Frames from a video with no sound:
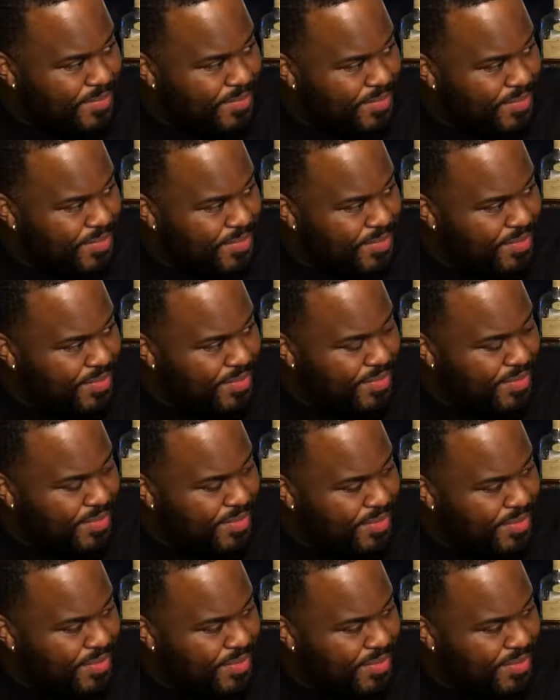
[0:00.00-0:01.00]

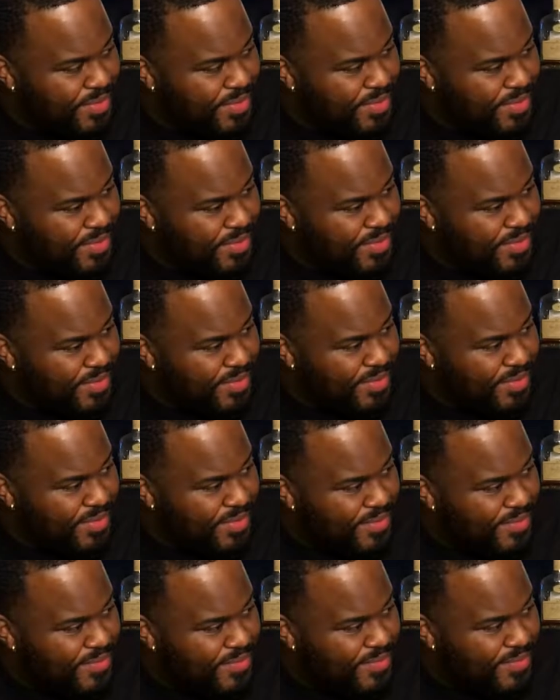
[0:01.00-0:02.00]

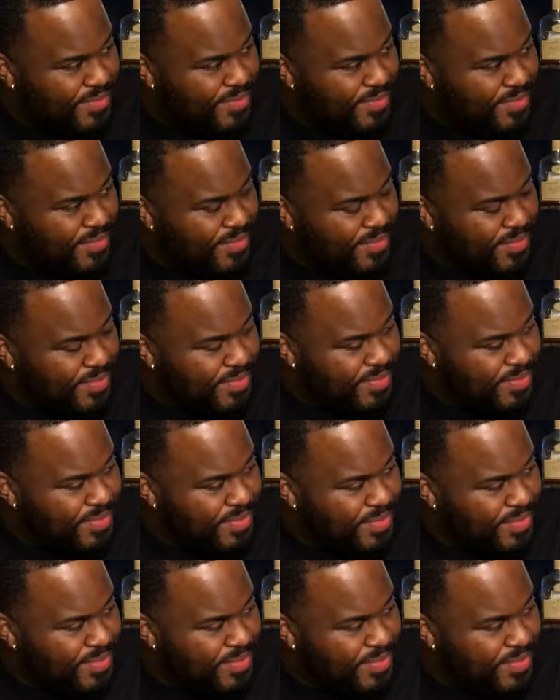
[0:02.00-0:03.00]

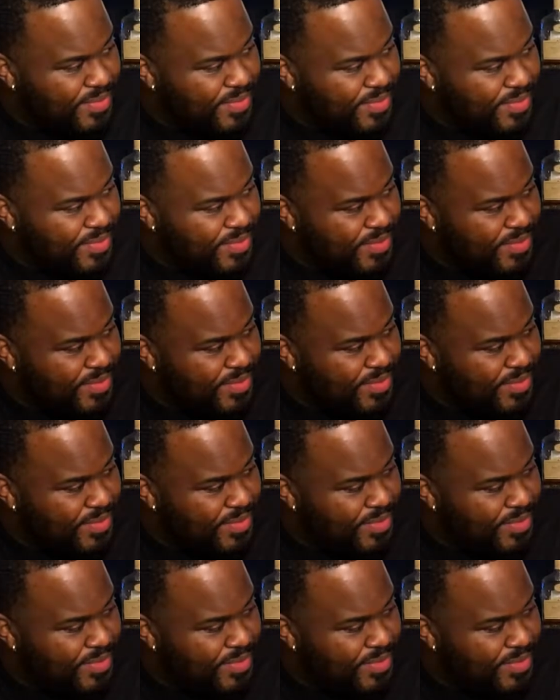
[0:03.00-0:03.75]
(silent)